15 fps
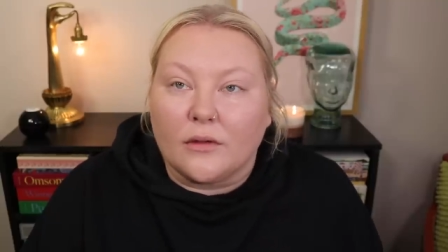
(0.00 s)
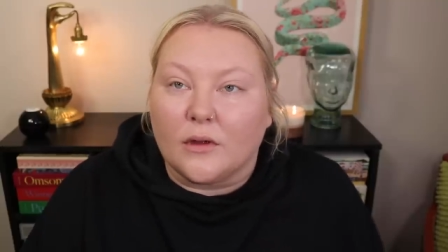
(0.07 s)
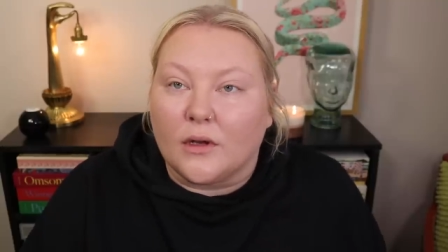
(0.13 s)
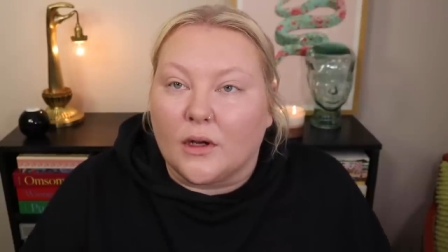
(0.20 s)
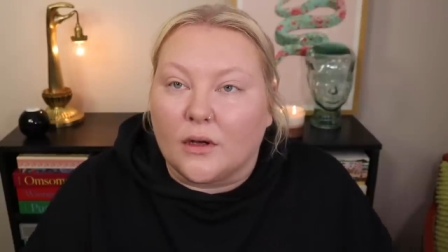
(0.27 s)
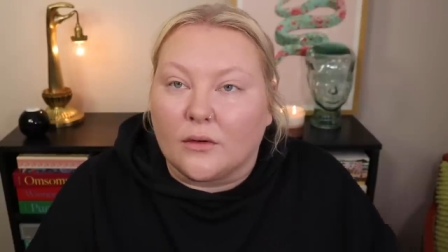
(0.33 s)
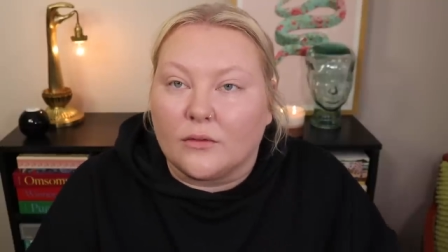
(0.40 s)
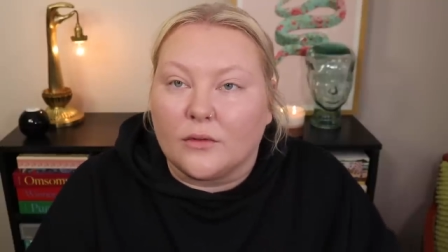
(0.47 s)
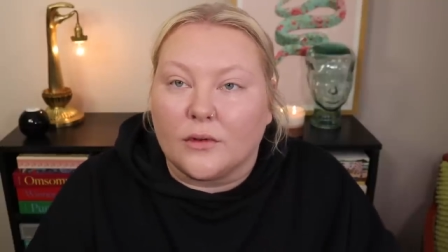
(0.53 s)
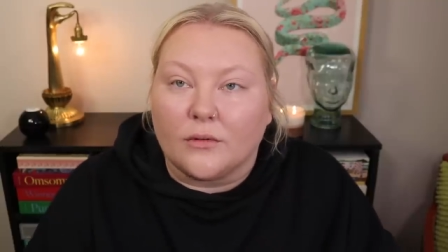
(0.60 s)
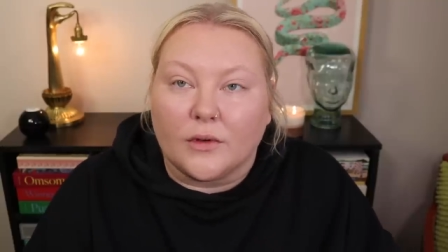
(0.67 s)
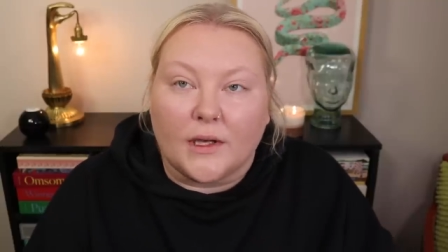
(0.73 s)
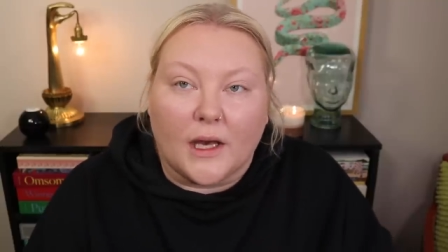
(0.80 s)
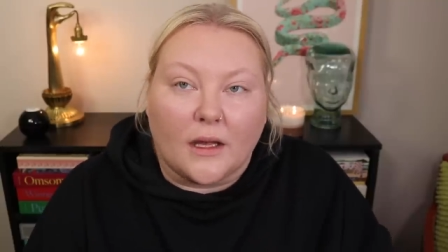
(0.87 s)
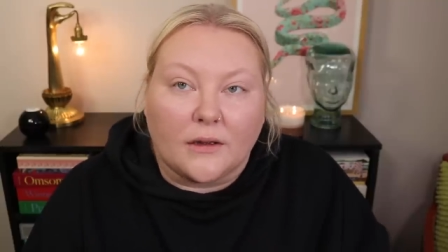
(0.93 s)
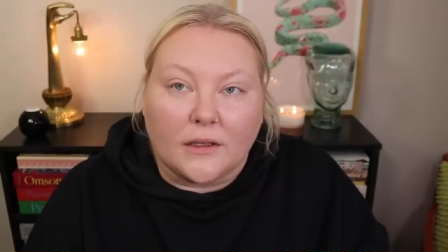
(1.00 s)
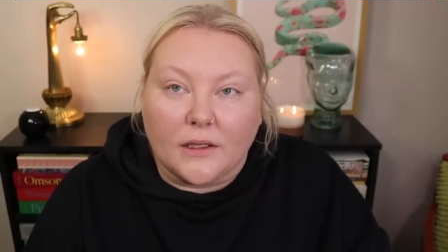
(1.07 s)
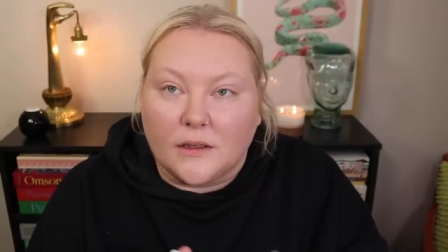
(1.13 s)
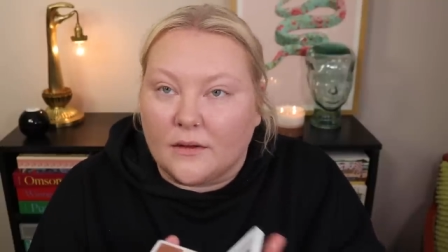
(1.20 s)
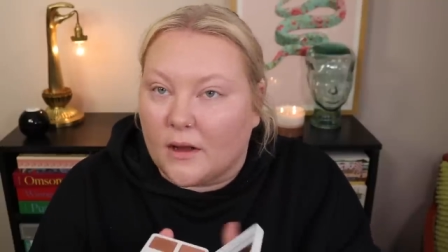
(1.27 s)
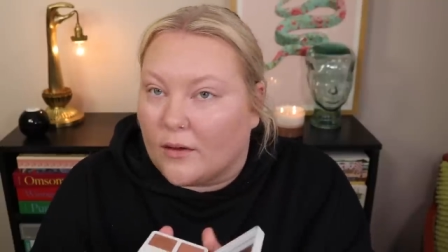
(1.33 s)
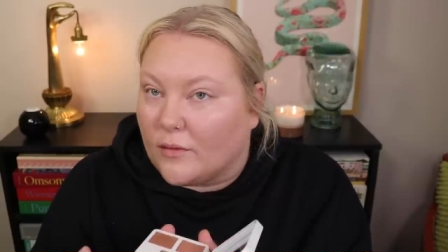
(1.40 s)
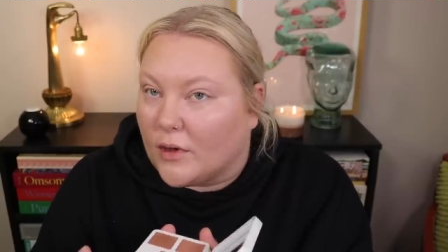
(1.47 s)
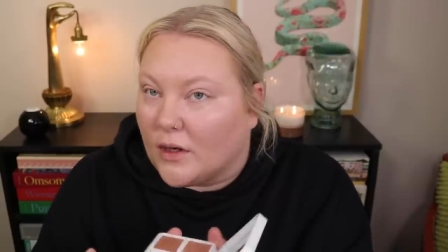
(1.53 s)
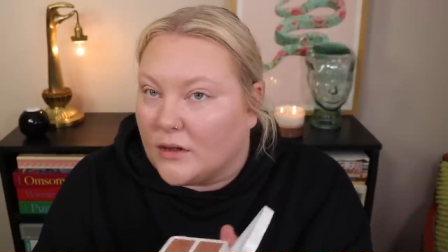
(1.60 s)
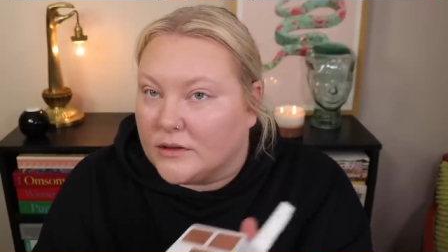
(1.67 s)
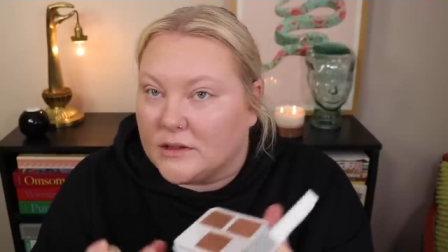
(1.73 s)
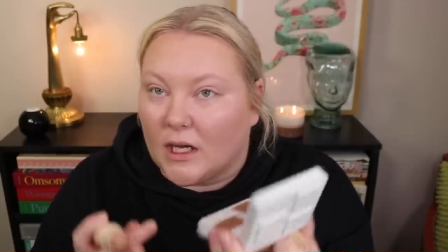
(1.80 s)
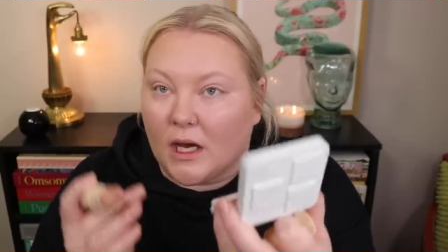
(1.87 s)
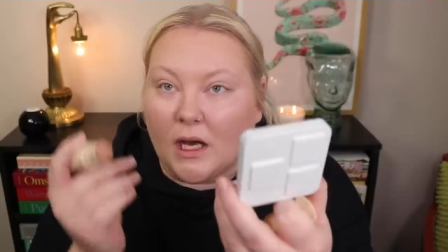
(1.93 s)
you know, the reality that we all
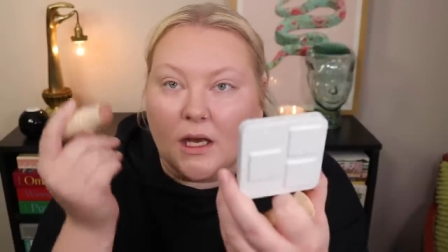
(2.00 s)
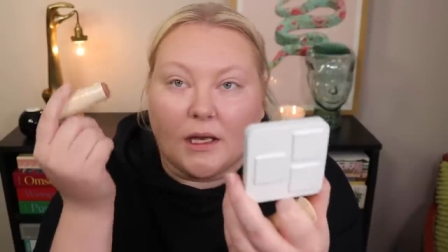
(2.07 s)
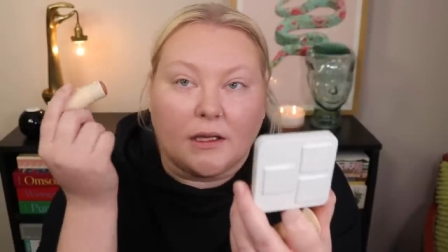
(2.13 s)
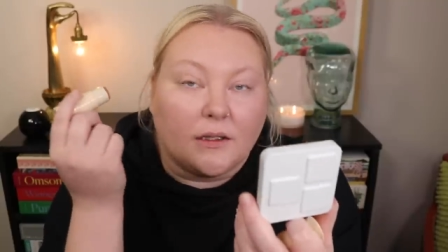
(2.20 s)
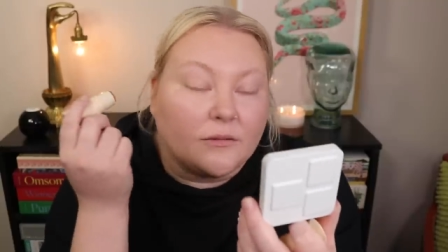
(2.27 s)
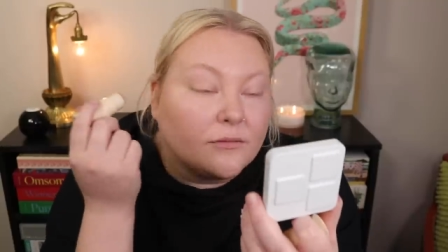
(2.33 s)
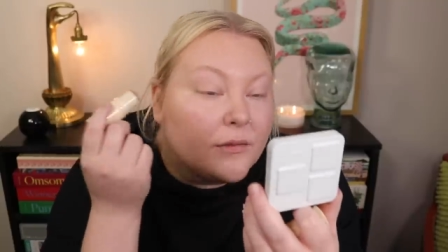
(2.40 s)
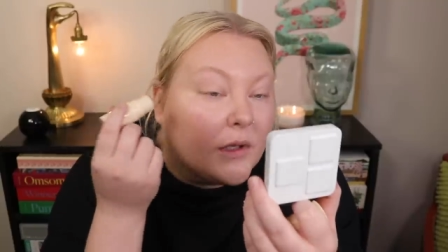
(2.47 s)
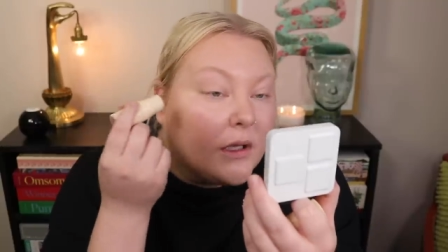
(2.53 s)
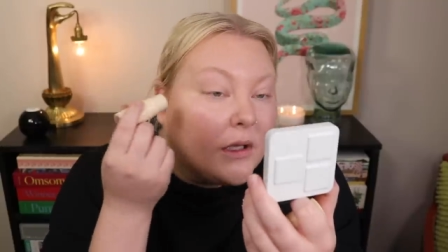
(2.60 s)
die, and